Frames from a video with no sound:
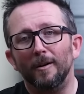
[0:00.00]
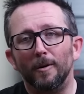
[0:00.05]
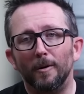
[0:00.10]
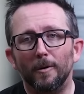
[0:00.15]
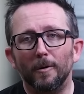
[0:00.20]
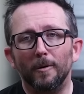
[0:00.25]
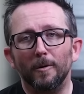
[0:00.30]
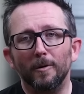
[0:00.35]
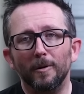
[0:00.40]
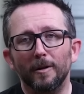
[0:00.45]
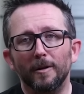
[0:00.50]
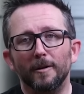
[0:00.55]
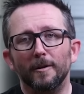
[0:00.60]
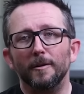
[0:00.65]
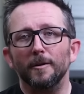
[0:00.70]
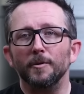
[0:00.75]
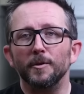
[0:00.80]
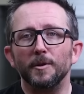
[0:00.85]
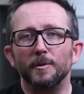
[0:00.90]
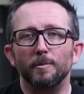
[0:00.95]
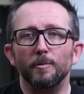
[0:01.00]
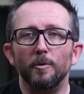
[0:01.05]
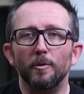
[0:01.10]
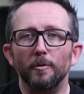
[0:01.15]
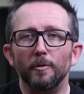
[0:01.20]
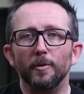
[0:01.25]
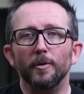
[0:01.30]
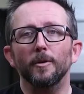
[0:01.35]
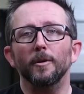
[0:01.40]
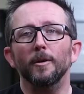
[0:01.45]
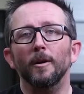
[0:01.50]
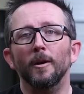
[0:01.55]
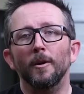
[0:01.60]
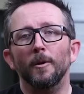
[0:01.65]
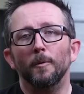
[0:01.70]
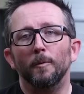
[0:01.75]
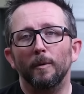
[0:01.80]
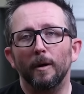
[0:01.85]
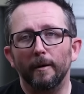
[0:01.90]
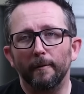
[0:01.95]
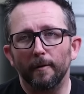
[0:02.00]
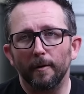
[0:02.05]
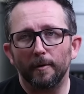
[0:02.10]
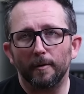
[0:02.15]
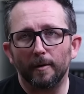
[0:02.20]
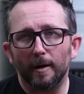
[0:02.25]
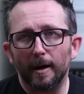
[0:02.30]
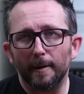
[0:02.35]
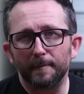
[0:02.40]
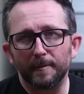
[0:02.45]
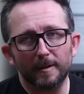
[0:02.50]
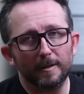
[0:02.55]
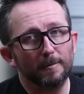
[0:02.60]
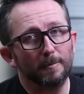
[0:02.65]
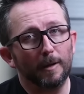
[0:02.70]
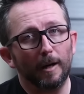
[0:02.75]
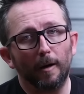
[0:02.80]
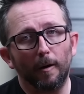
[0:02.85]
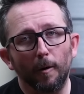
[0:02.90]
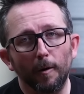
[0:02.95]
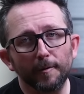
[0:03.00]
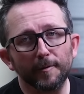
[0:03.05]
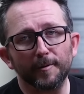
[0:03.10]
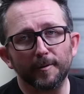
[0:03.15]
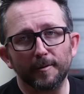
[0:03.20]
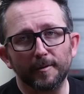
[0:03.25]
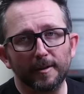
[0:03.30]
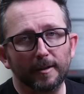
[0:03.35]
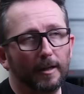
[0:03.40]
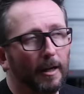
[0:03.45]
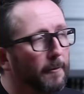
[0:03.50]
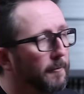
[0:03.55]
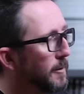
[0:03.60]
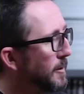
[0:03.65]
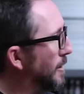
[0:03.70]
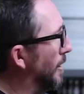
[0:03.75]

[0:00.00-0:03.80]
earlier, smoother. We have other options. We got all sorts of cover